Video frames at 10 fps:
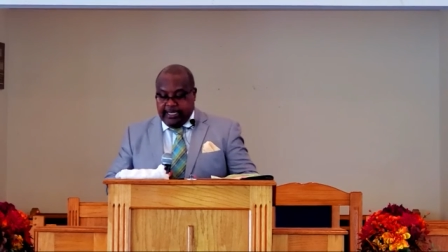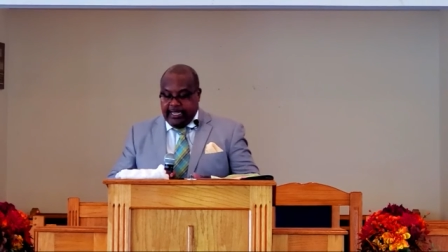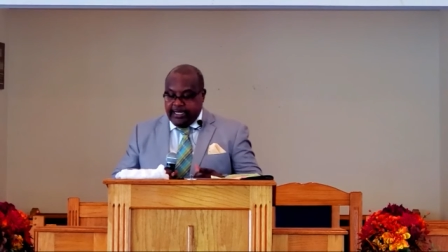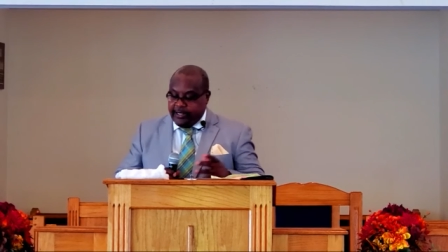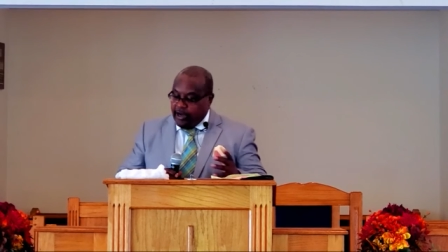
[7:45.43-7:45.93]

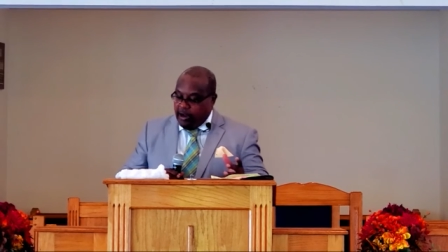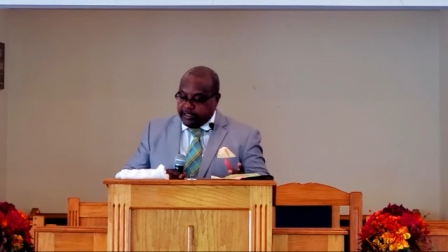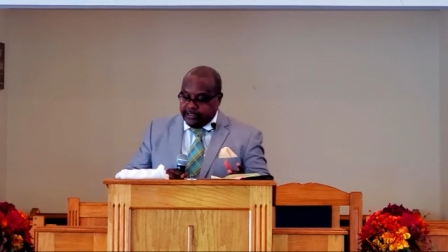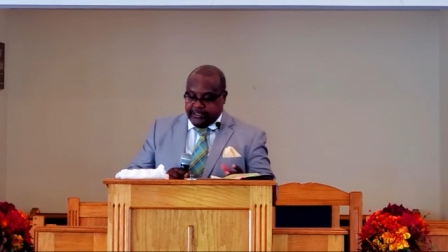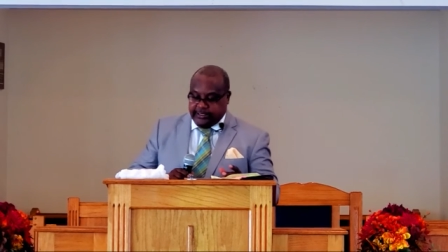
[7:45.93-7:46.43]
in the
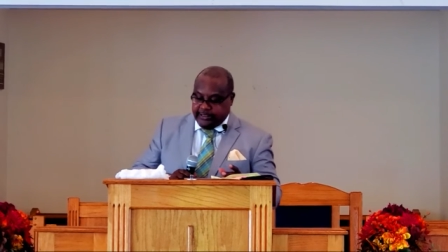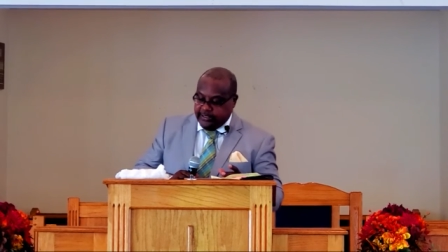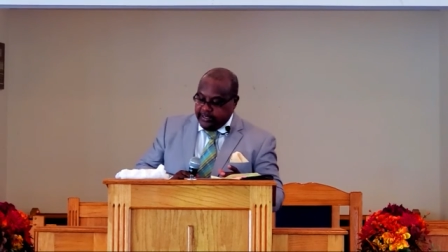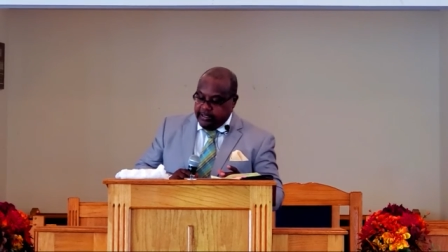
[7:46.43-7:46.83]
darkness,